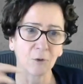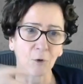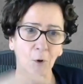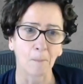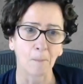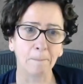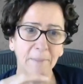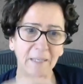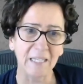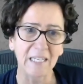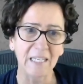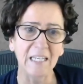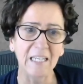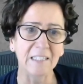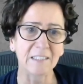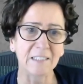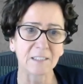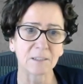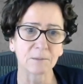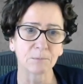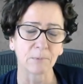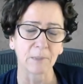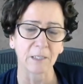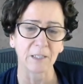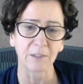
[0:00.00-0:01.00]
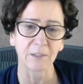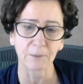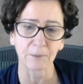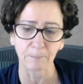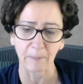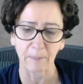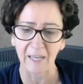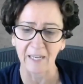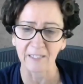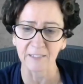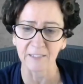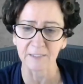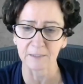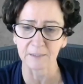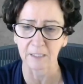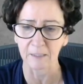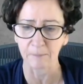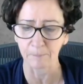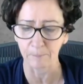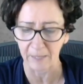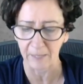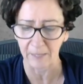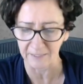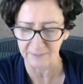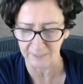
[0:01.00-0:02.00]
competes with banks
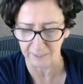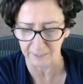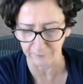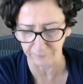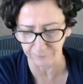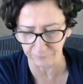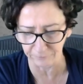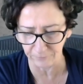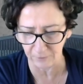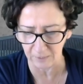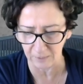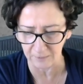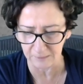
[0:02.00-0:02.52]
and banks have